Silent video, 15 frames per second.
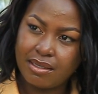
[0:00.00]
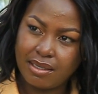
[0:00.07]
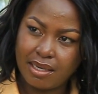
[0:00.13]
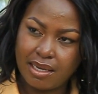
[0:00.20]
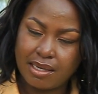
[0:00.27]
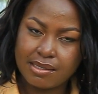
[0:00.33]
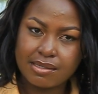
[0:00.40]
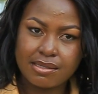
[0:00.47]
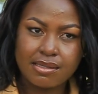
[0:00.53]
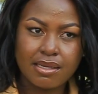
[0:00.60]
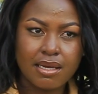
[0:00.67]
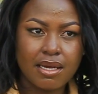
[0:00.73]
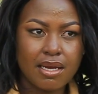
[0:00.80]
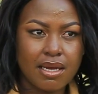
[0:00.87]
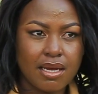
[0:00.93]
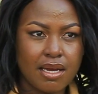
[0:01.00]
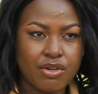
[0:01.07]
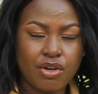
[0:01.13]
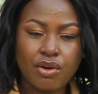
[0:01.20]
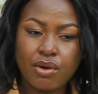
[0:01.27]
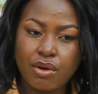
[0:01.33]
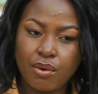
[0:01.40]
Yes.
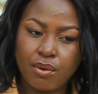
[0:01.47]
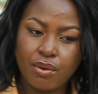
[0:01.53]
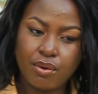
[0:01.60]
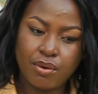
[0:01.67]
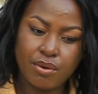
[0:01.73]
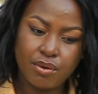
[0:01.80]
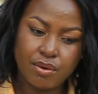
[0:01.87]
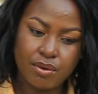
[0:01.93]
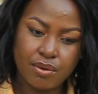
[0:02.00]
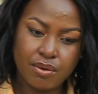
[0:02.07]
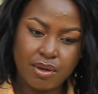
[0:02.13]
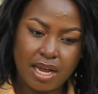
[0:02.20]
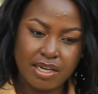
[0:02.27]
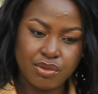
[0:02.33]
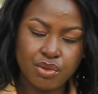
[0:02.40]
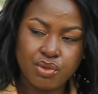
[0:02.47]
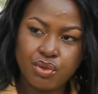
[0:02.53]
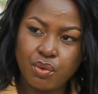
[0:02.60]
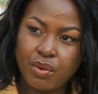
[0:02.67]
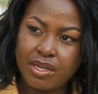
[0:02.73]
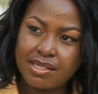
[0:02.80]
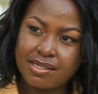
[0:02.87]
No. I do
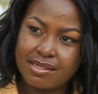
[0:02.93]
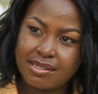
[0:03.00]
2 weeks.